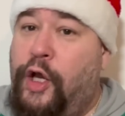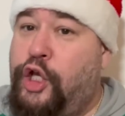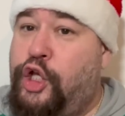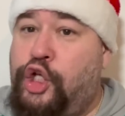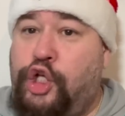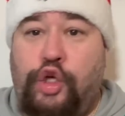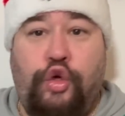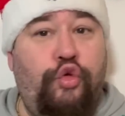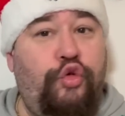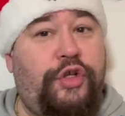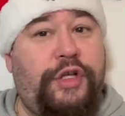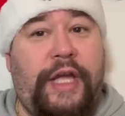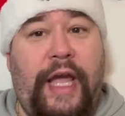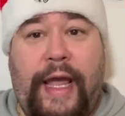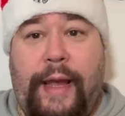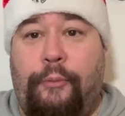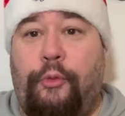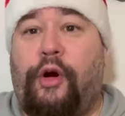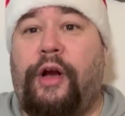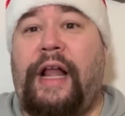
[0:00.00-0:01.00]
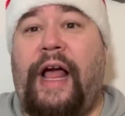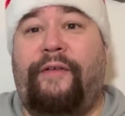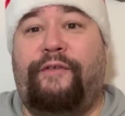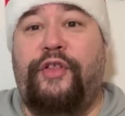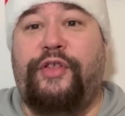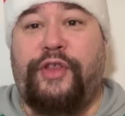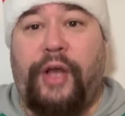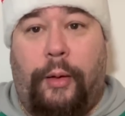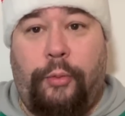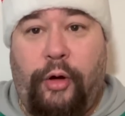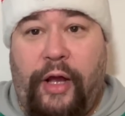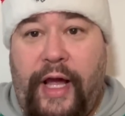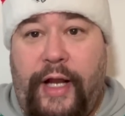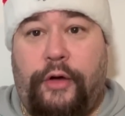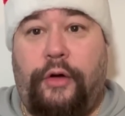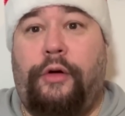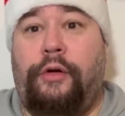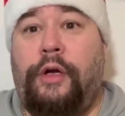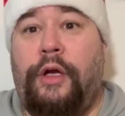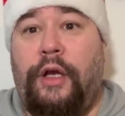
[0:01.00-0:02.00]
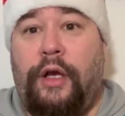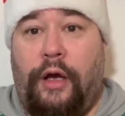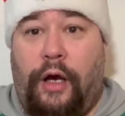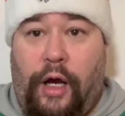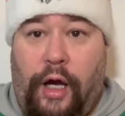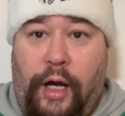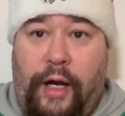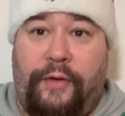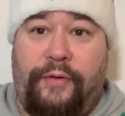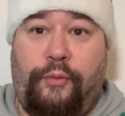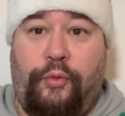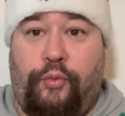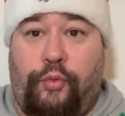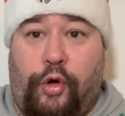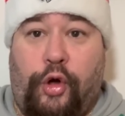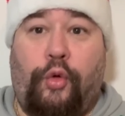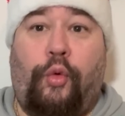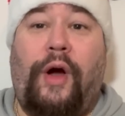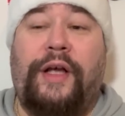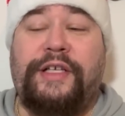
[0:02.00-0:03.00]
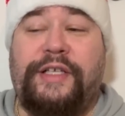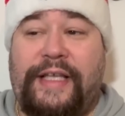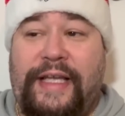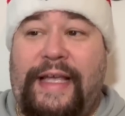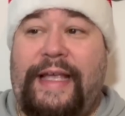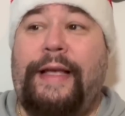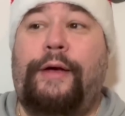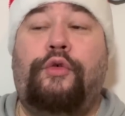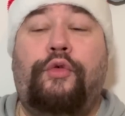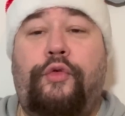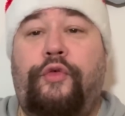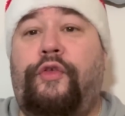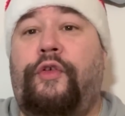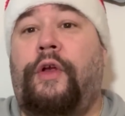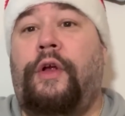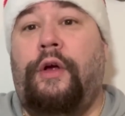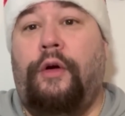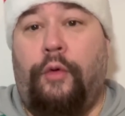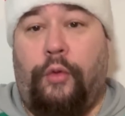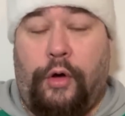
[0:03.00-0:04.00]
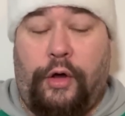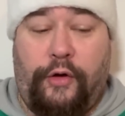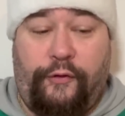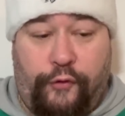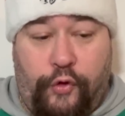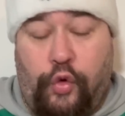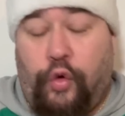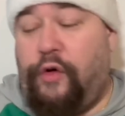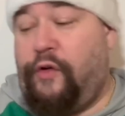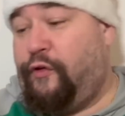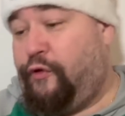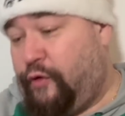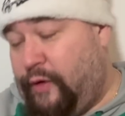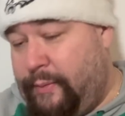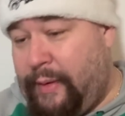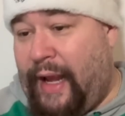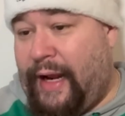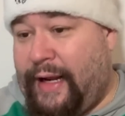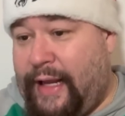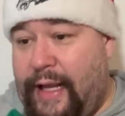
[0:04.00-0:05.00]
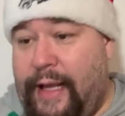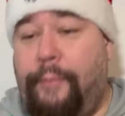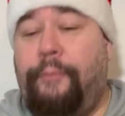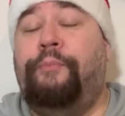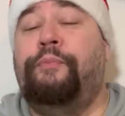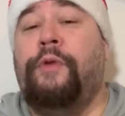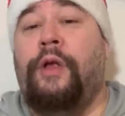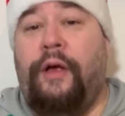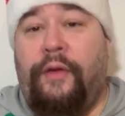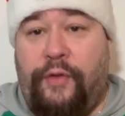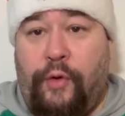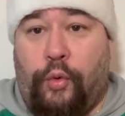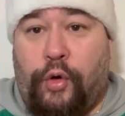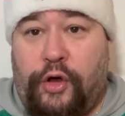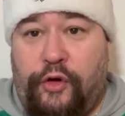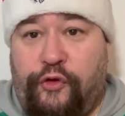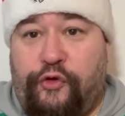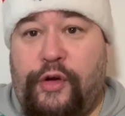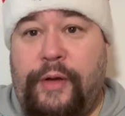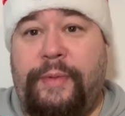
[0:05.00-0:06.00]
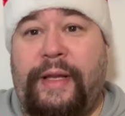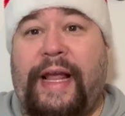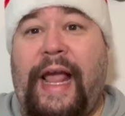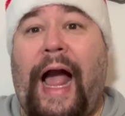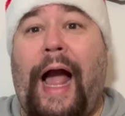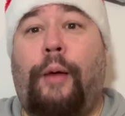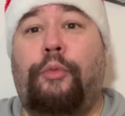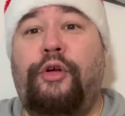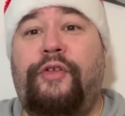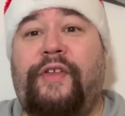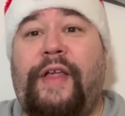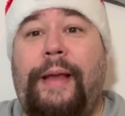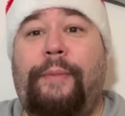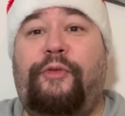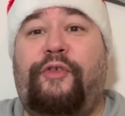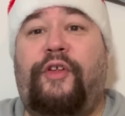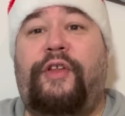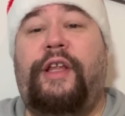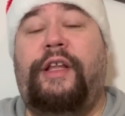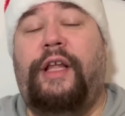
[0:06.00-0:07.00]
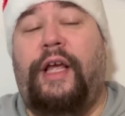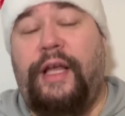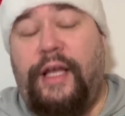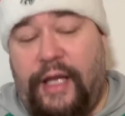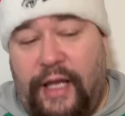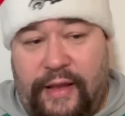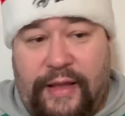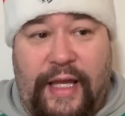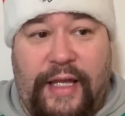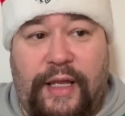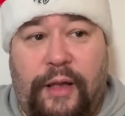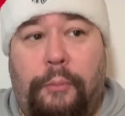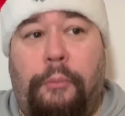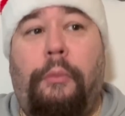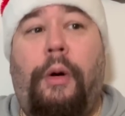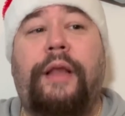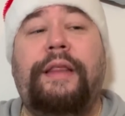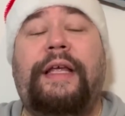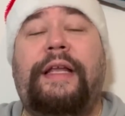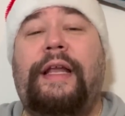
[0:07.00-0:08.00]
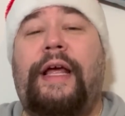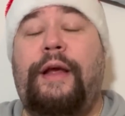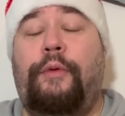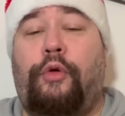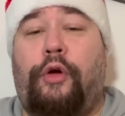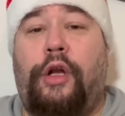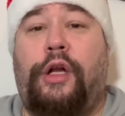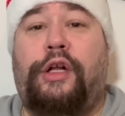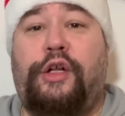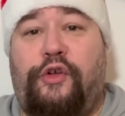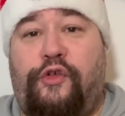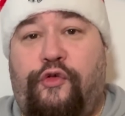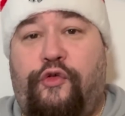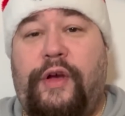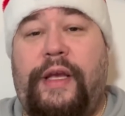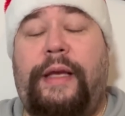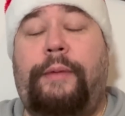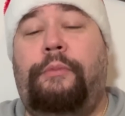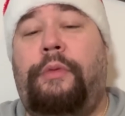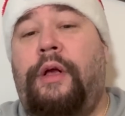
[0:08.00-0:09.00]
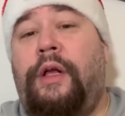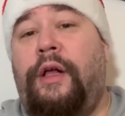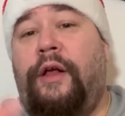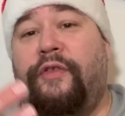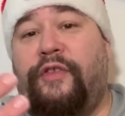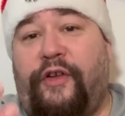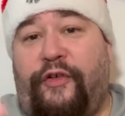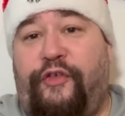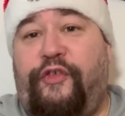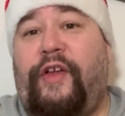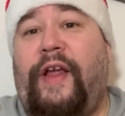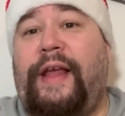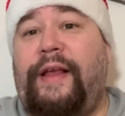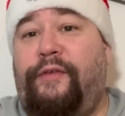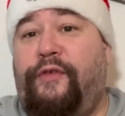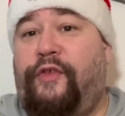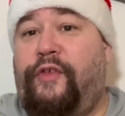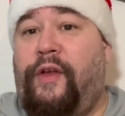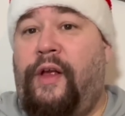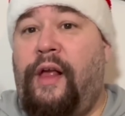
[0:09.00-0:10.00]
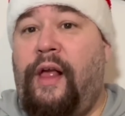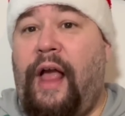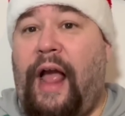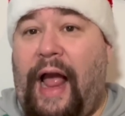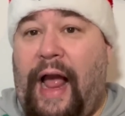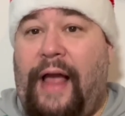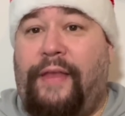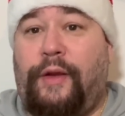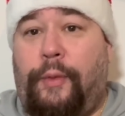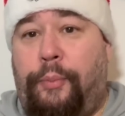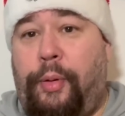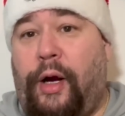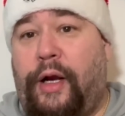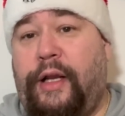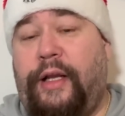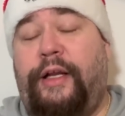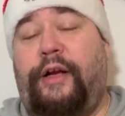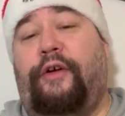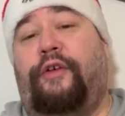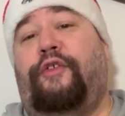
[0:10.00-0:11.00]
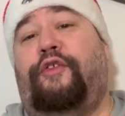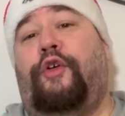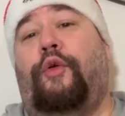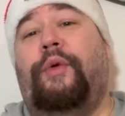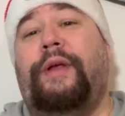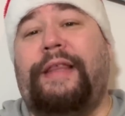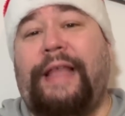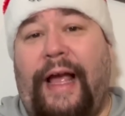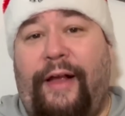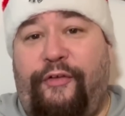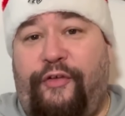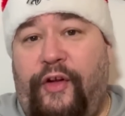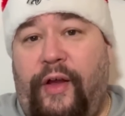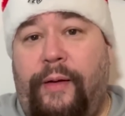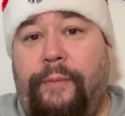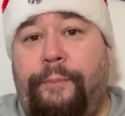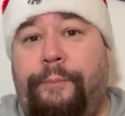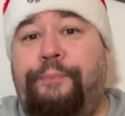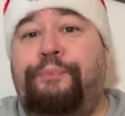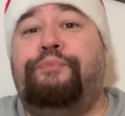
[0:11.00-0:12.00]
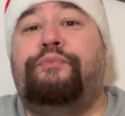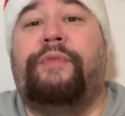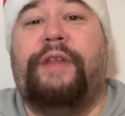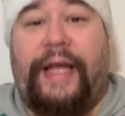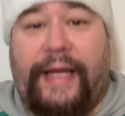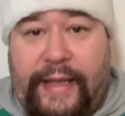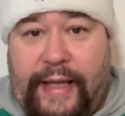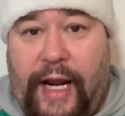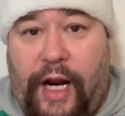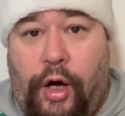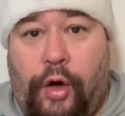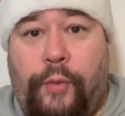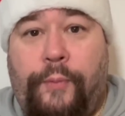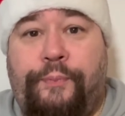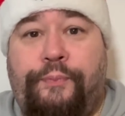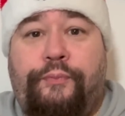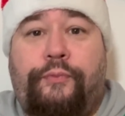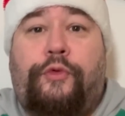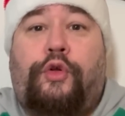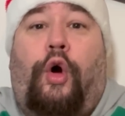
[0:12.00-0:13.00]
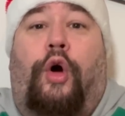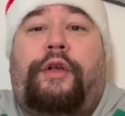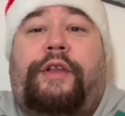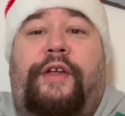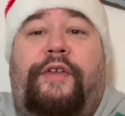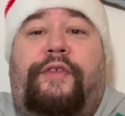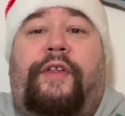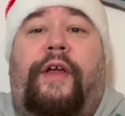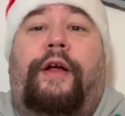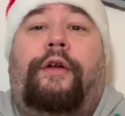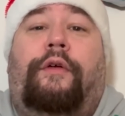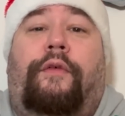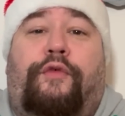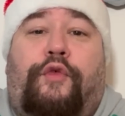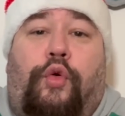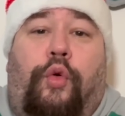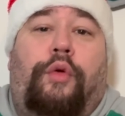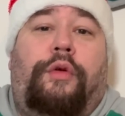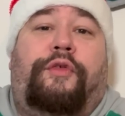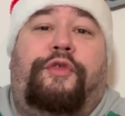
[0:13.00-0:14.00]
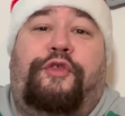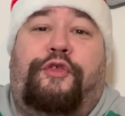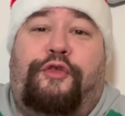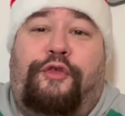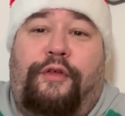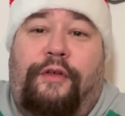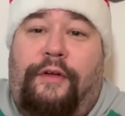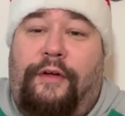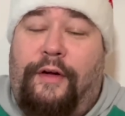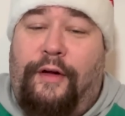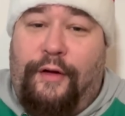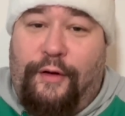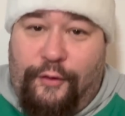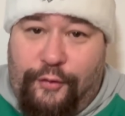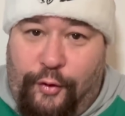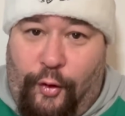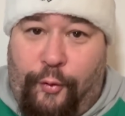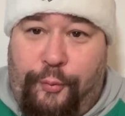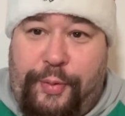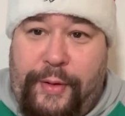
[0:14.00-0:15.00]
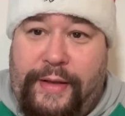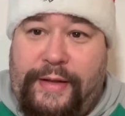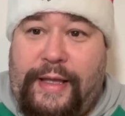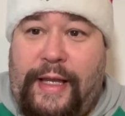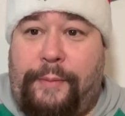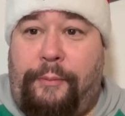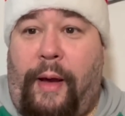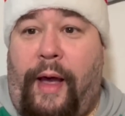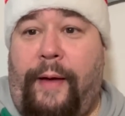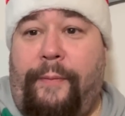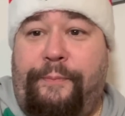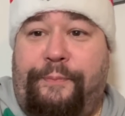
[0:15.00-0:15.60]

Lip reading: Huge game. We're going to have a doubleheader. We're going to watch the Eagles. We're going to, of course, stream that game. Then we're going to stream the Cowboys game Sunday night. And then the Monday night, we're going to stream the Saints and the Buccaneers. So with that said, take care. Talk to you later. Of course, don't be a dingbat.